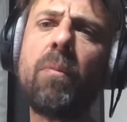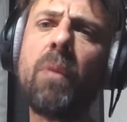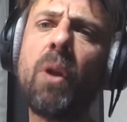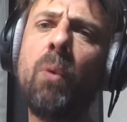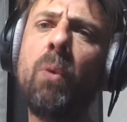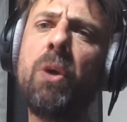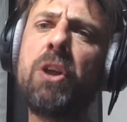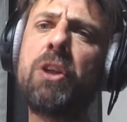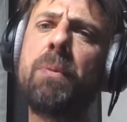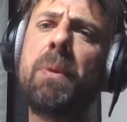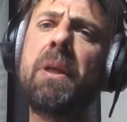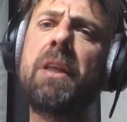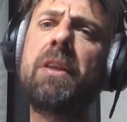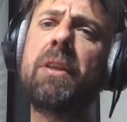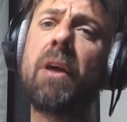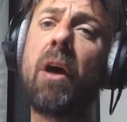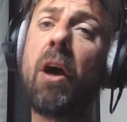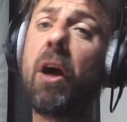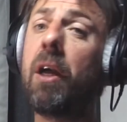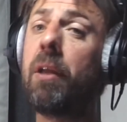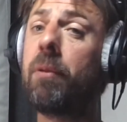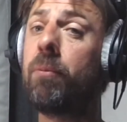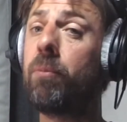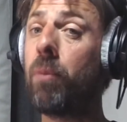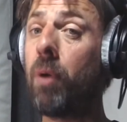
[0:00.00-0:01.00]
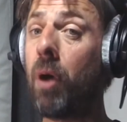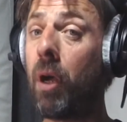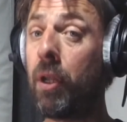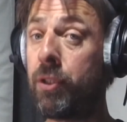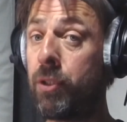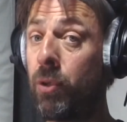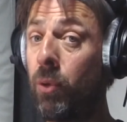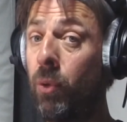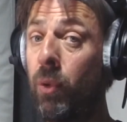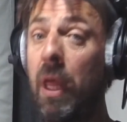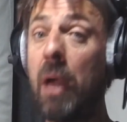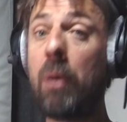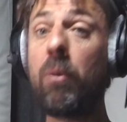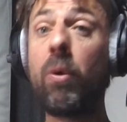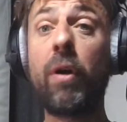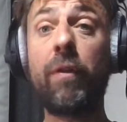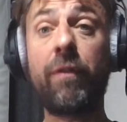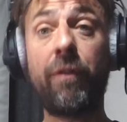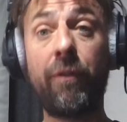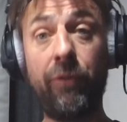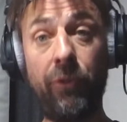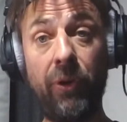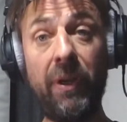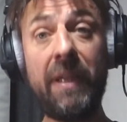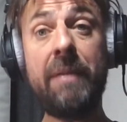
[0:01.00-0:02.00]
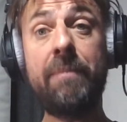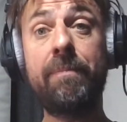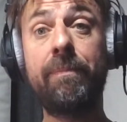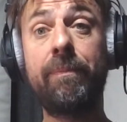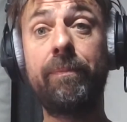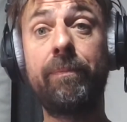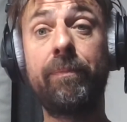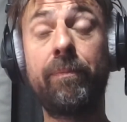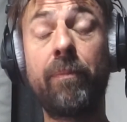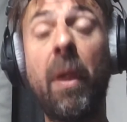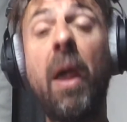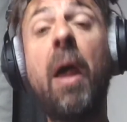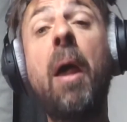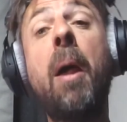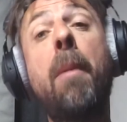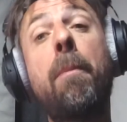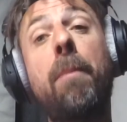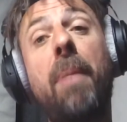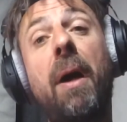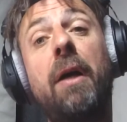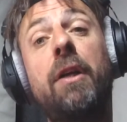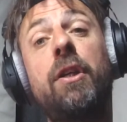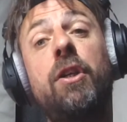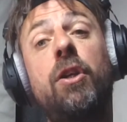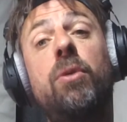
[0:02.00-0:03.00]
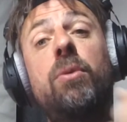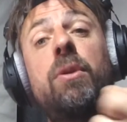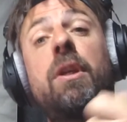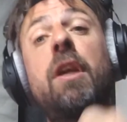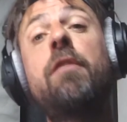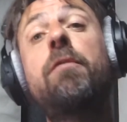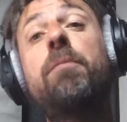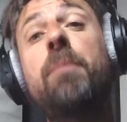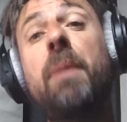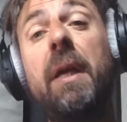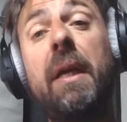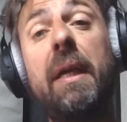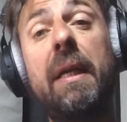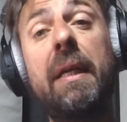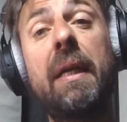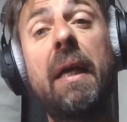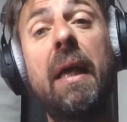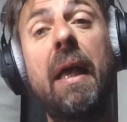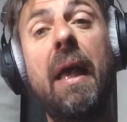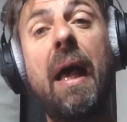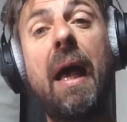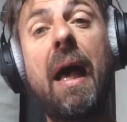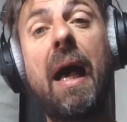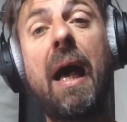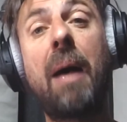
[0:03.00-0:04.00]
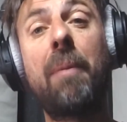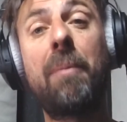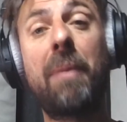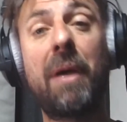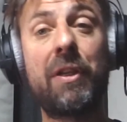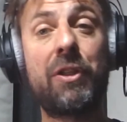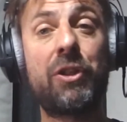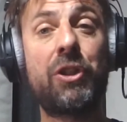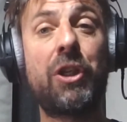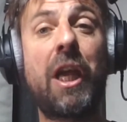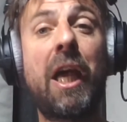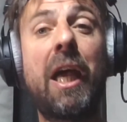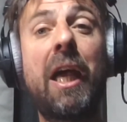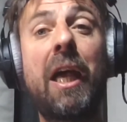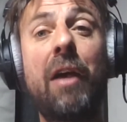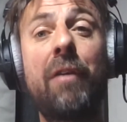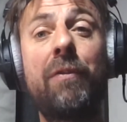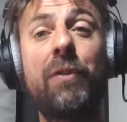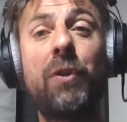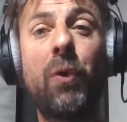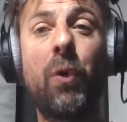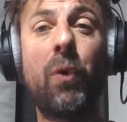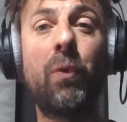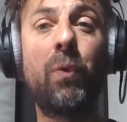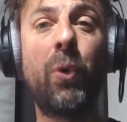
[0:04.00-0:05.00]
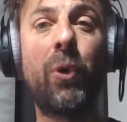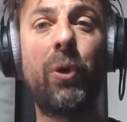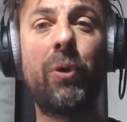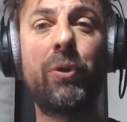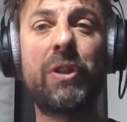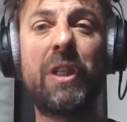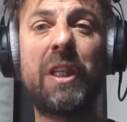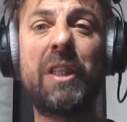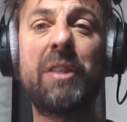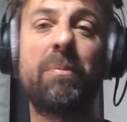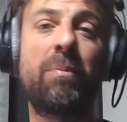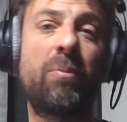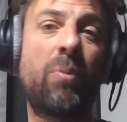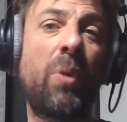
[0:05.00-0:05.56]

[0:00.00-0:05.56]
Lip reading: which means that I do all that work for free, but you give me a share of your royalties.